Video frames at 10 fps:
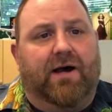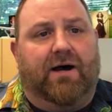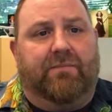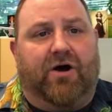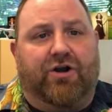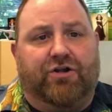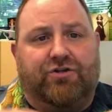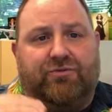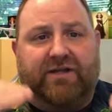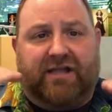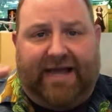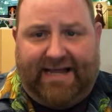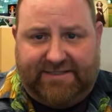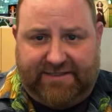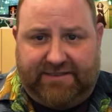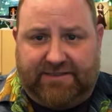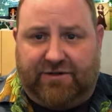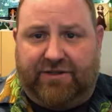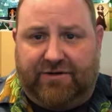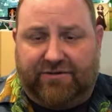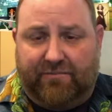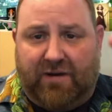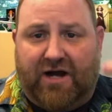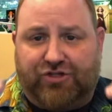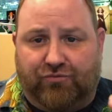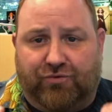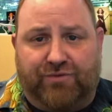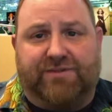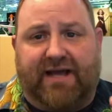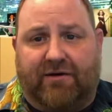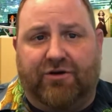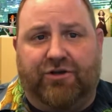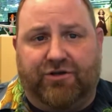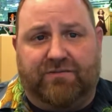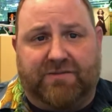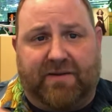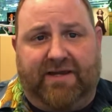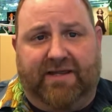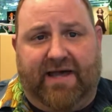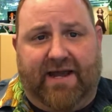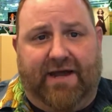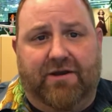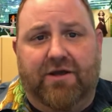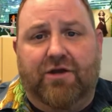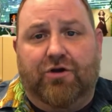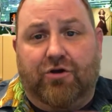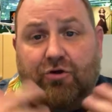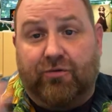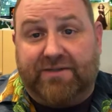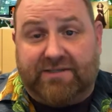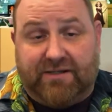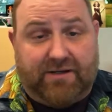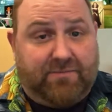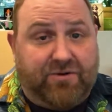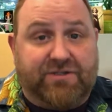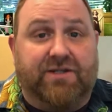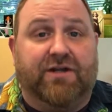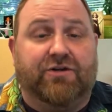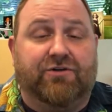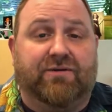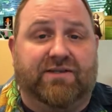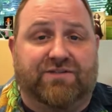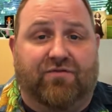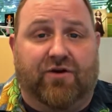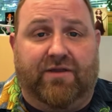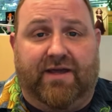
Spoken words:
Are you doing classes? Are there modules? How are you spanning that out? Who is the person that you're doing this for?